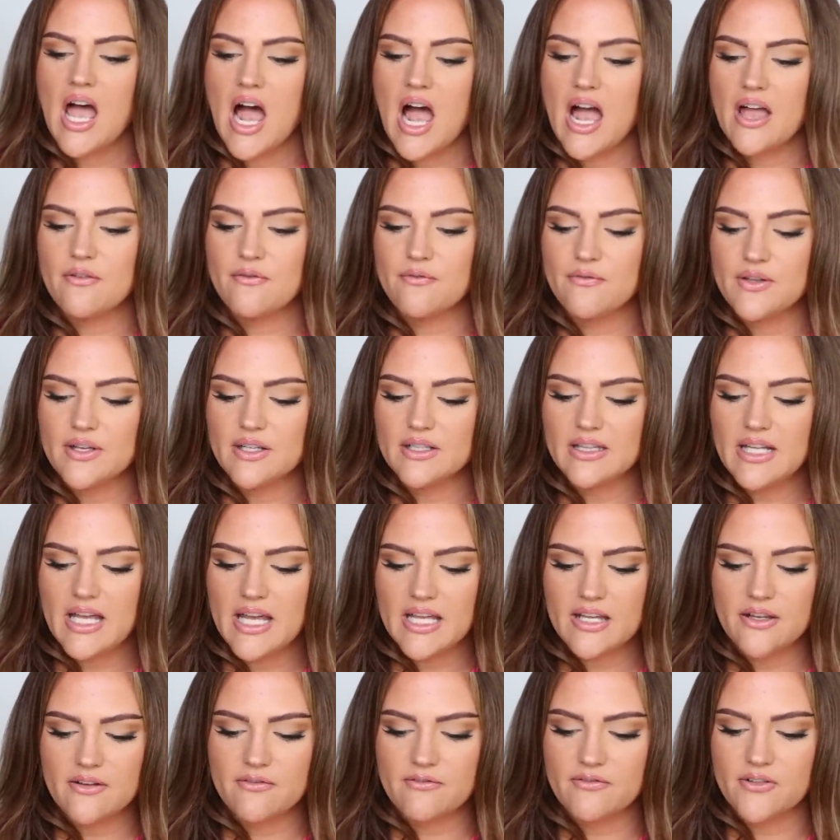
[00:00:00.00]
I feel
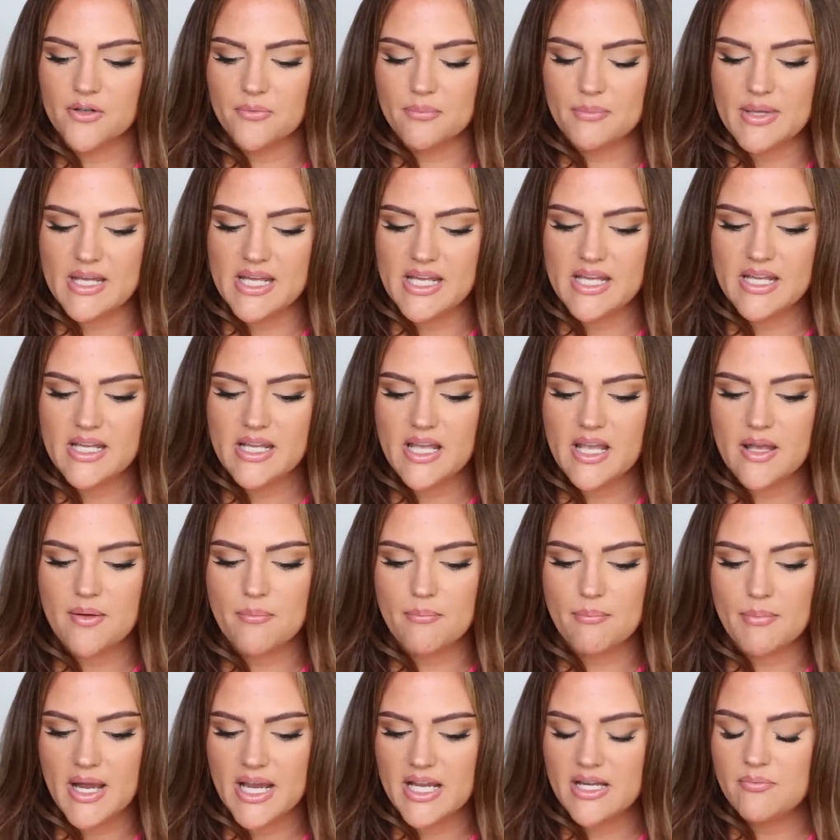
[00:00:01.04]
like for me, it
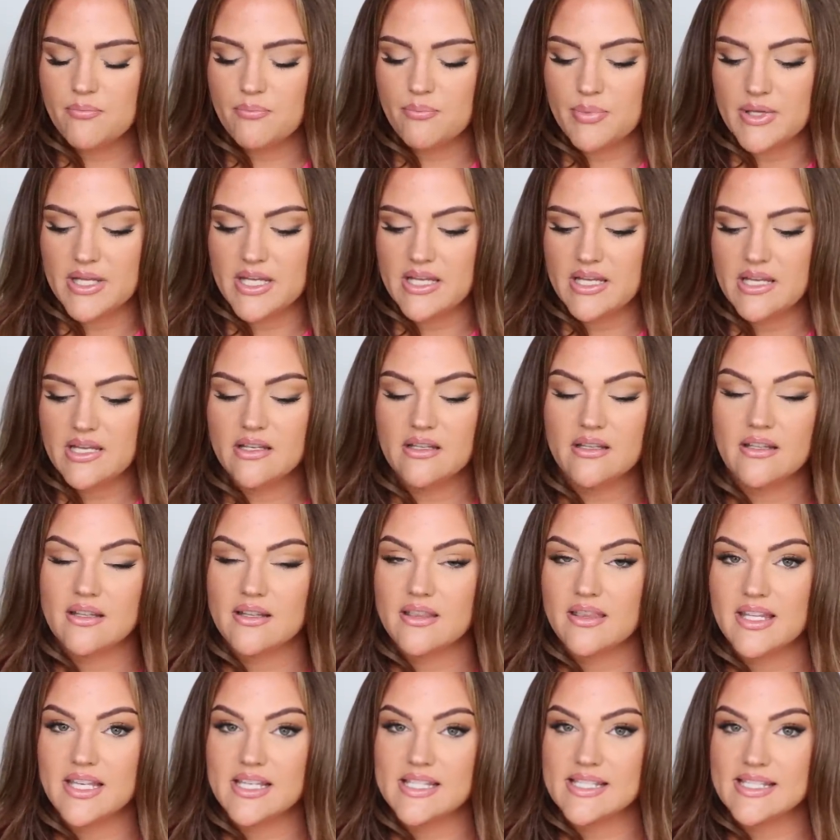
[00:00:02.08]
might be
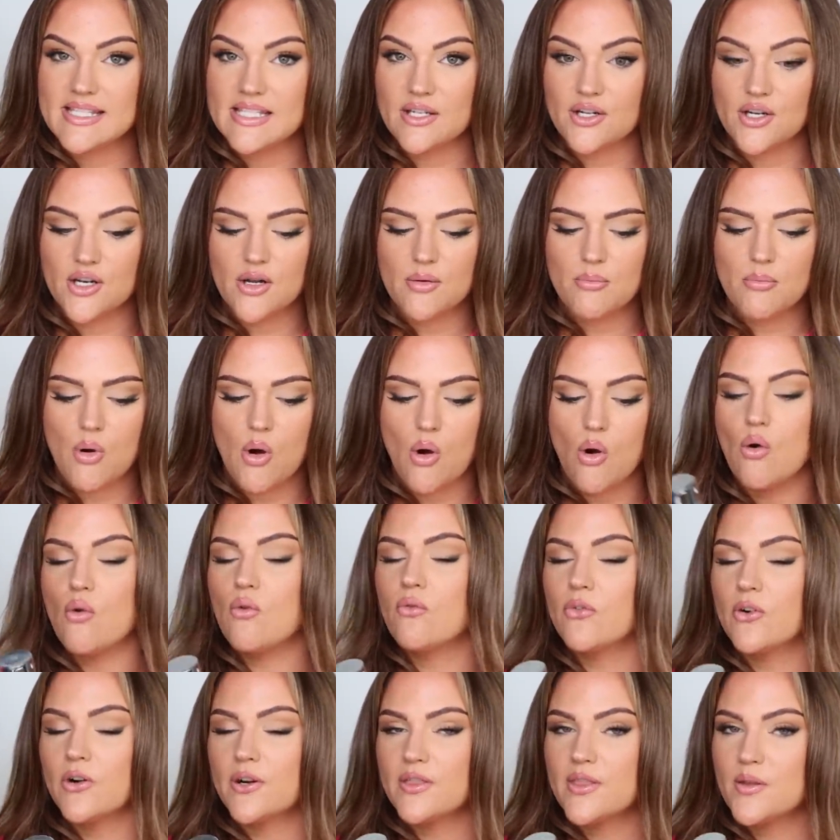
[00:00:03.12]
the serum
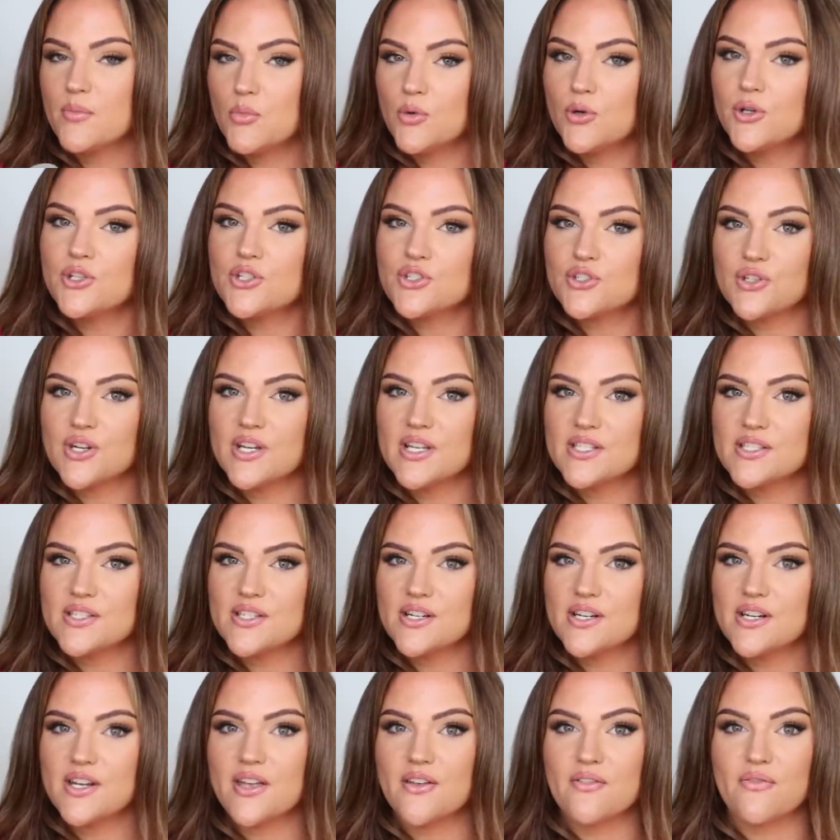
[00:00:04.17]
over the
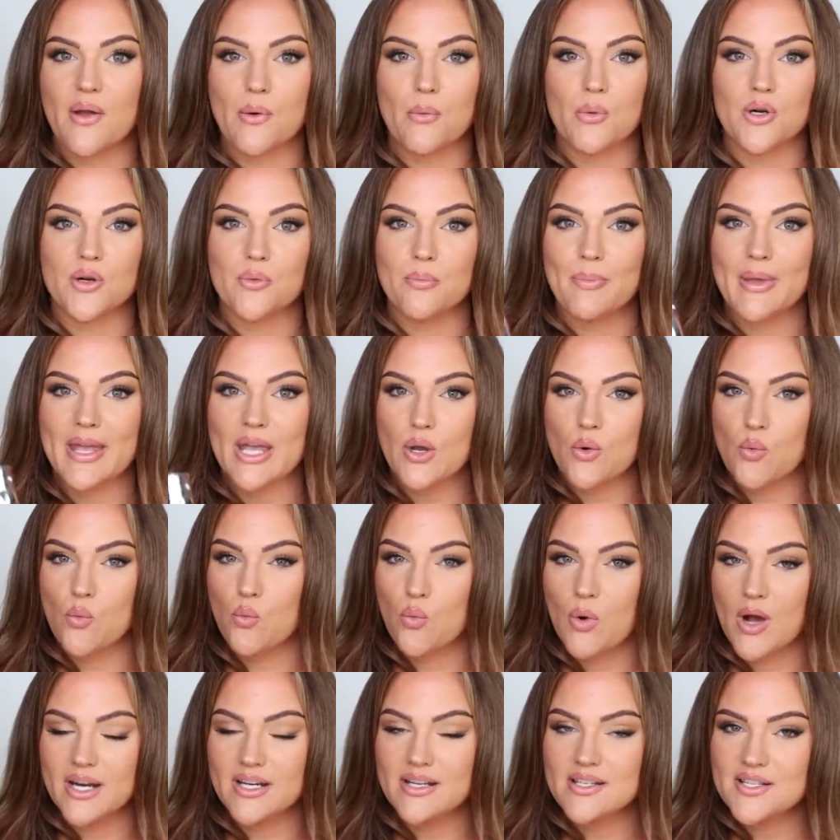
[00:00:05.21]
moisturizer. If I were to pick
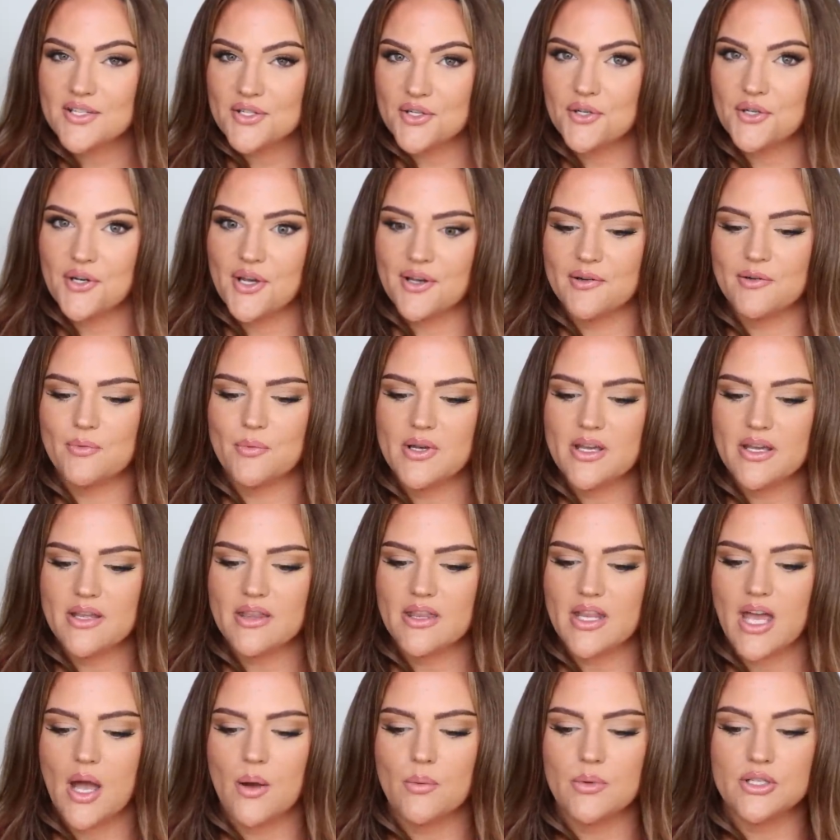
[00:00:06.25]
one to start out with,
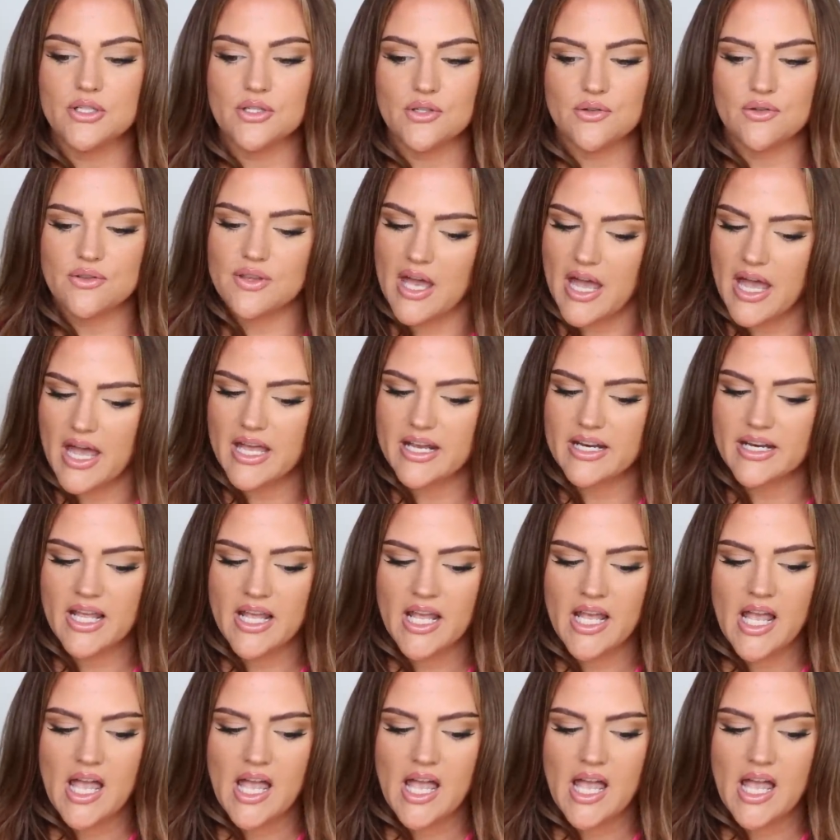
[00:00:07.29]
I would do that.